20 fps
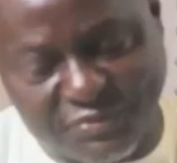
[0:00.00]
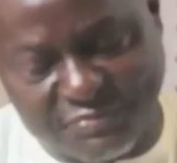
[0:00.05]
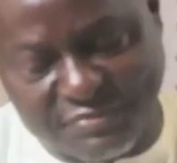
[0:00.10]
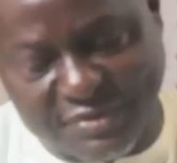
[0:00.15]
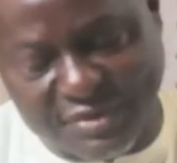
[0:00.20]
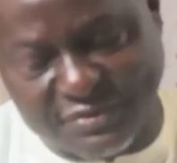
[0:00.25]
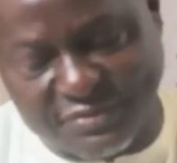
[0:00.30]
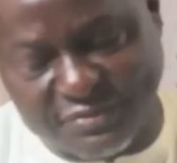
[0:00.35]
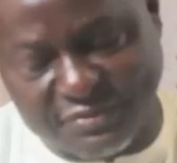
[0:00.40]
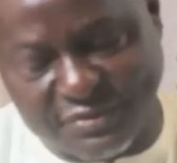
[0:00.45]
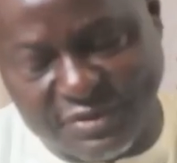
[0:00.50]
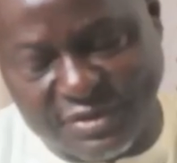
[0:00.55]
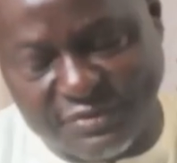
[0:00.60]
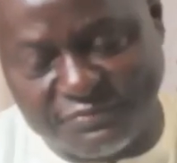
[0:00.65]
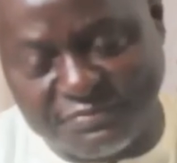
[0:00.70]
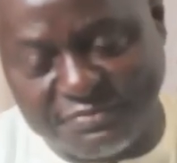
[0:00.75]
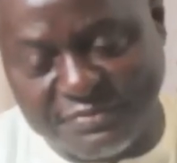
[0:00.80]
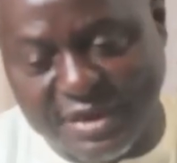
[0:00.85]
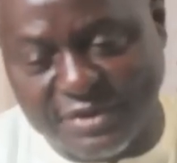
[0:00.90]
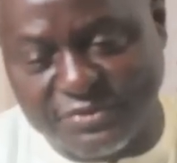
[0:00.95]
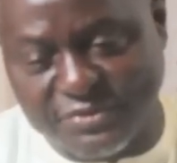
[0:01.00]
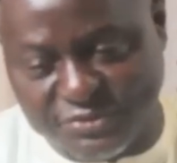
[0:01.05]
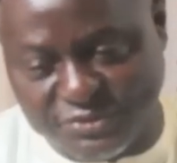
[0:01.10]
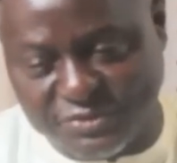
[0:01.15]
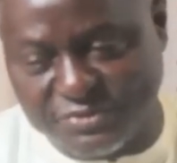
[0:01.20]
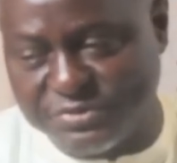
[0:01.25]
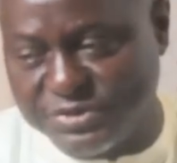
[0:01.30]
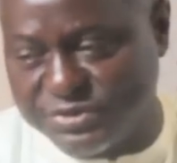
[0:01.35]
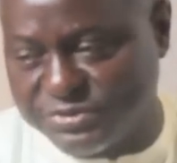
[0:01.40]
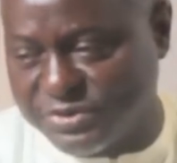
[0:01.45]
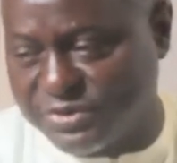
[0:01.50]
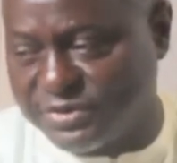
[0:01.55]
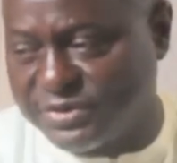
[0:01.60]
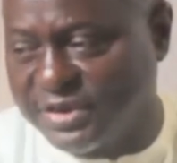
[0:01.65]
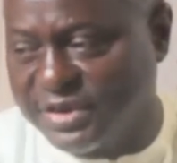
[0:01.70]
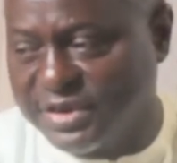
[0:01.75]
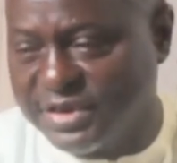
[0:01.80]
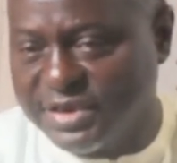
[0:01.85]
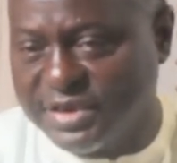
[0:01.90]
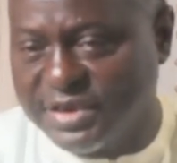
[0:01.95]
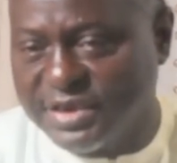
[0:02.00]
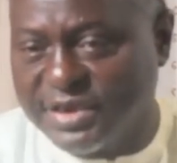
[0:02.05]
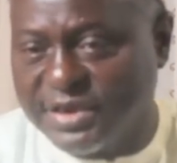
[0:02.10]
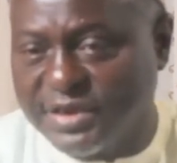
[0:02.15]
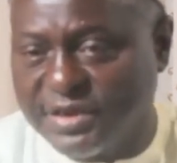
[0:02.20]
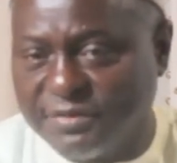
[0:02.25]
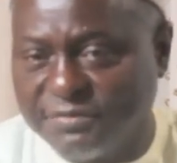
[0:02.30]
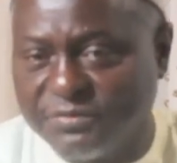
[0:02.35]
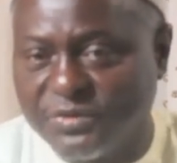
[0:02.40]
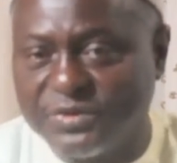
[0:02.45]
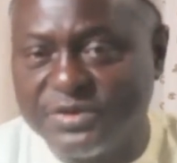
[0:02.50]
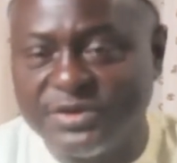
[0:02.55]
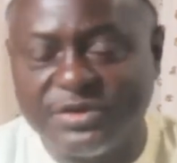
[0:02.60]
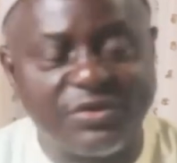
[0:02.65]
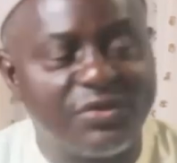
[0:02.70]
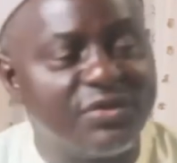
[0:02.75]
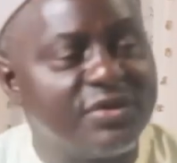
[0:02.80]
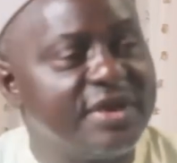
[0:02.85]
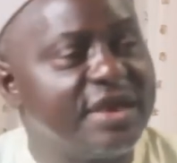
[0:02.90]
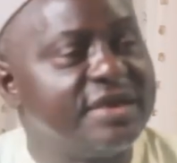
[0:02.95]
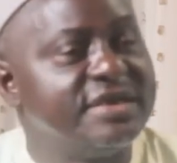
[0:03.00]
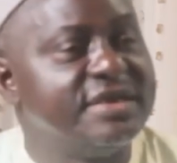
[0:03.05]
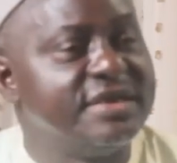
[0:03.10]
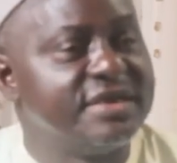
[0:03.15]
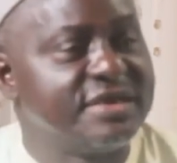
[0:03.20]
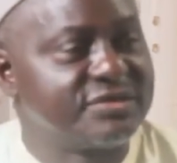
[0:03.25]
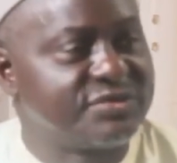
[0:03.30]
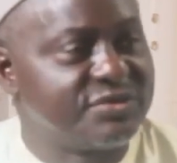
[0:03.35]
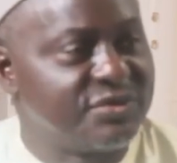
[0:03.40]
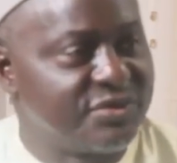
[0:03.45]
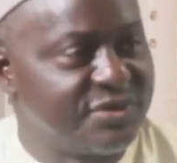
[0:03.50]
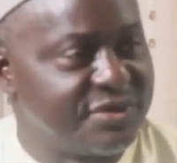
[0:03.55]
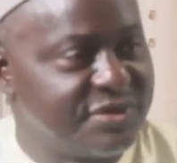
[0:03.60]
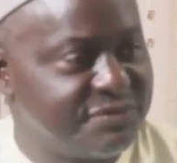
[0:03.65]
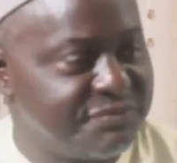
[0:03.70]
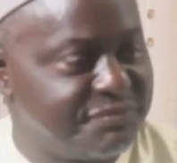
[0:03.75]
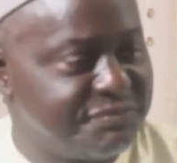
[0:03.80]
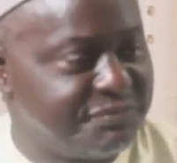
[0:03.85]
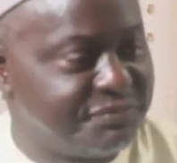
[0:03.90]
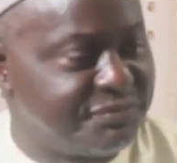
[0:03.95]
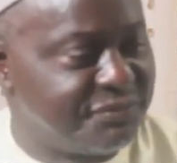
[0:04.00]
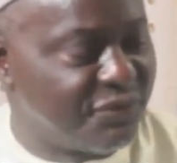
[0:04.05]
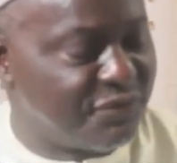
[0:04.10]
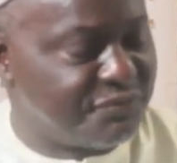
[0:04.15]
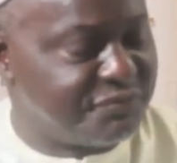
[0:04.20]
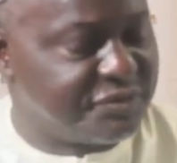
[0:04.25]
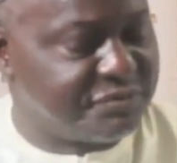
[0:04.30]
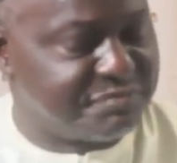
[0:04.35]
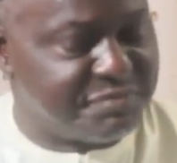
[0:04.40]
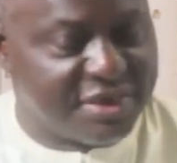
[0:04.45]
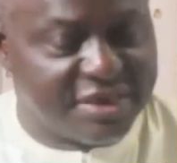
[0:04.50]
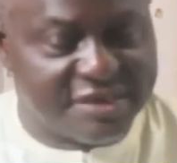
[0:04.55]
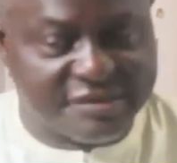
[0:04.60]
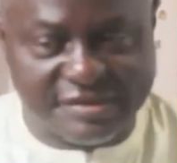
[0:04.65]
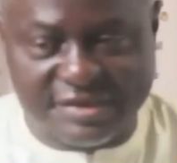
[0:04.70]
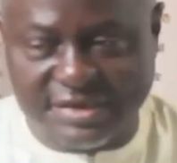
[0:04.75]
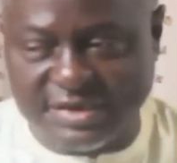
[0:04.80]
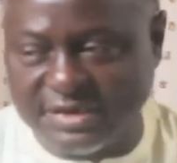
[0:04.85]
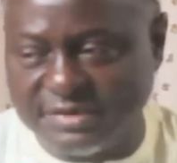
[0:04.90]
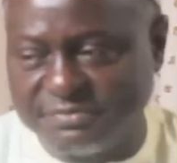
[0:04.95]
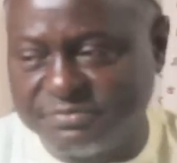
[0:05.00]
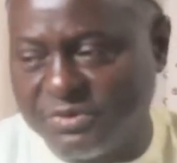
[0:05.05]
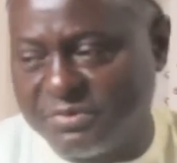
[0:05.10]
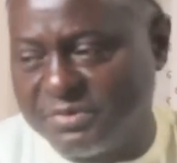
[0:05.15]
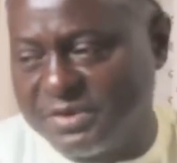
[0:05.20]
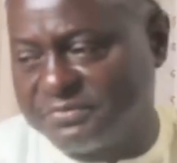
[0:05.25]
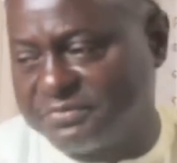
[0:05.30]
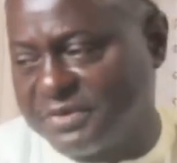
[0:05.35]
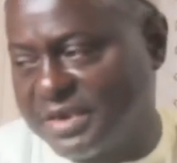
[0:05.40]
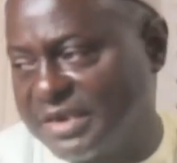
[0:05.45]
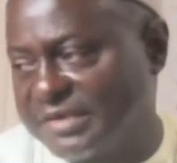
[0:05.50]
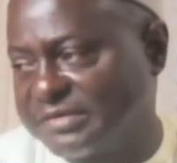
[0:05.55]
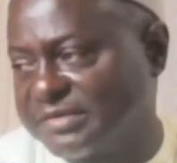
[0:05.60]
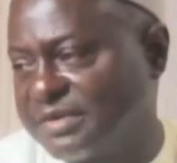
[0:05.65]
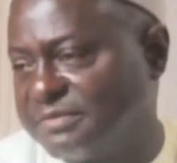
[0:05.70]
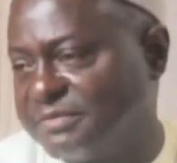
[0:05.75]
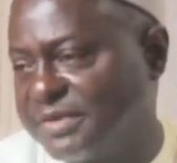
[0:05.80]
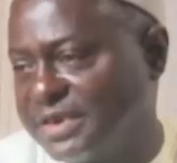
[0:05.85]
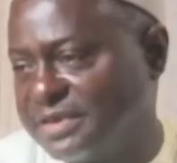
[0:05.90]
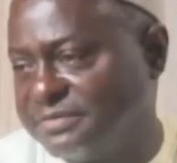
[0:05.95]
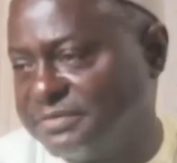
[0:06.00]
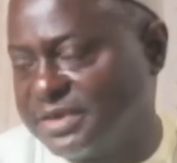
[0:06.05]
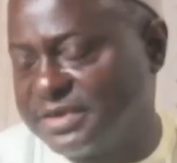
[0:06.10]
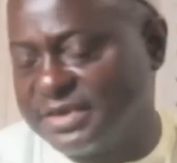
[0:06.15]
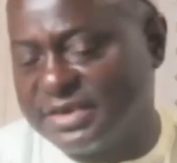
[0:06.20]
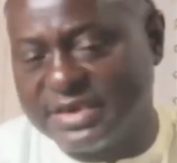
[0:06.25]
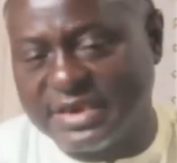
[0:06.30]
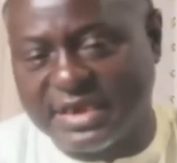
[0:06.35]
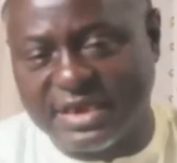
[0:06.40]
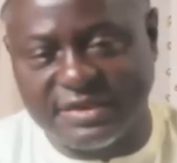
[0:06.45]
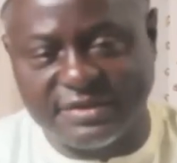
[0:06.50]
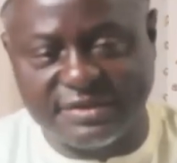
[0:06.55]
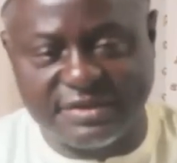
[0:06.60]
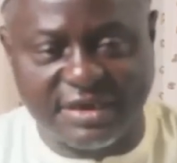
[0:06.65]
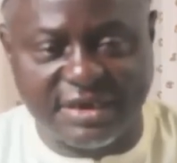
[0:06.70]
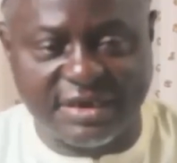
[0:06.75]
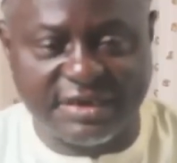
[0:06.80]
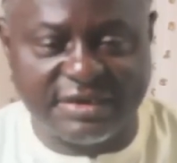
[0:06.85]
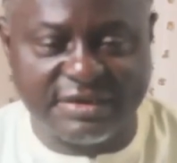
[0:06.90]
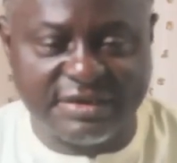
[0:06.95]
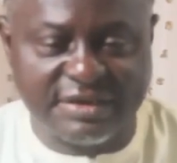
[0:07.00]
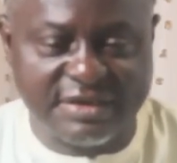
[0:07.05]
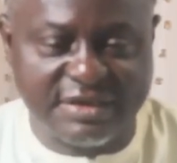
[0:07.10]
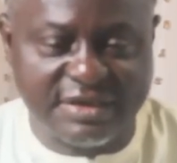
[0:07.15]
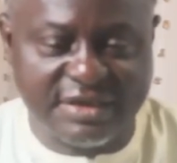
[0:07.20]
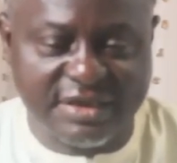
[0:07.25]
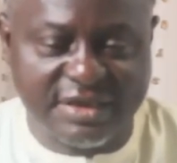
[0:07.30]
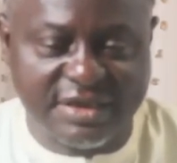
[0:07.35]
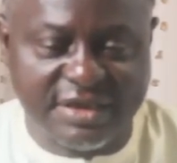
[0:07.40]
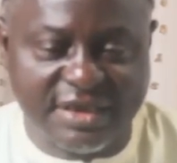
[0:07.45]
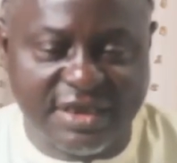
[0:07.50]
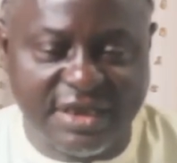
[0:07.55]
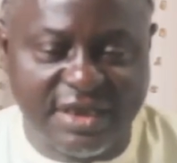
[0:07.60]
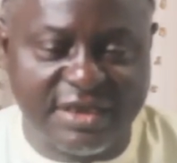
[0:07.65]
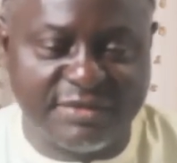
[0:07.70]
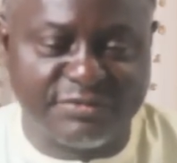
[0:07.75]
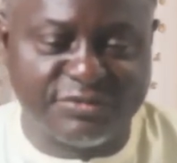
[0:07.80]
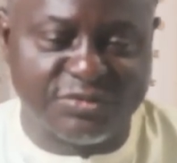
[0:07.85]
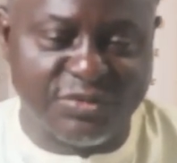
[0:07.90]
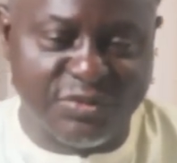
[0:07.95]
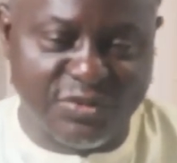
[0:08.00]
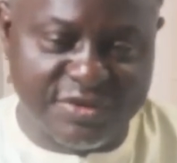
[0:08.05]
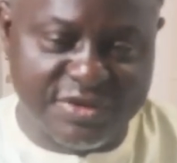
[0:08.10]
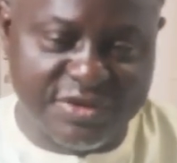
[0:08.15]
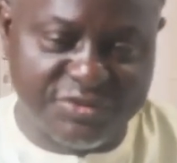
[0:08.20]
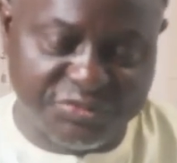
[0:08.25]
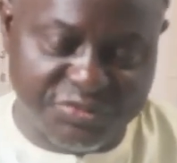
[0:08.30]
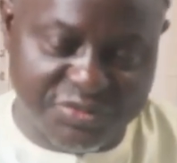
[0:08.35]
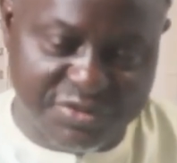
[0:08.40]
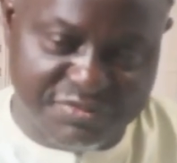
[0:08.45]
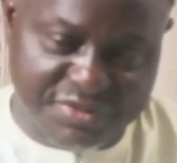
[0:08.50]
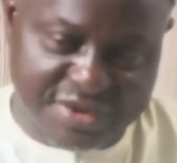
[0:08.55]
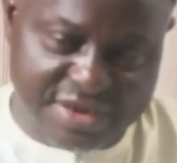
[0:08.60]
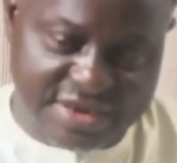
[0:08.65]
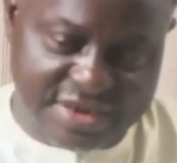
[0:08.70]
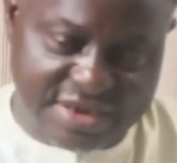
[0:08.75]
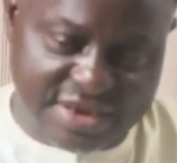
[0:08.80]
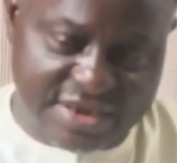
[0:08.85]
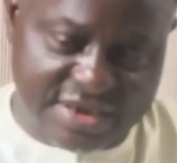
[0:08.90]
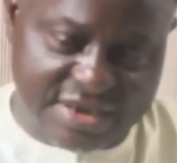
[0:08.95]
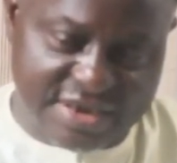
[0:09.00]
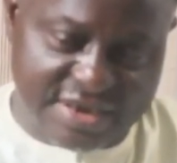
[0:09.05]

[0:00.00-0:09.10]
my contribution, but the role that the National Audit Office plays in public financial management in the country. I am so this will be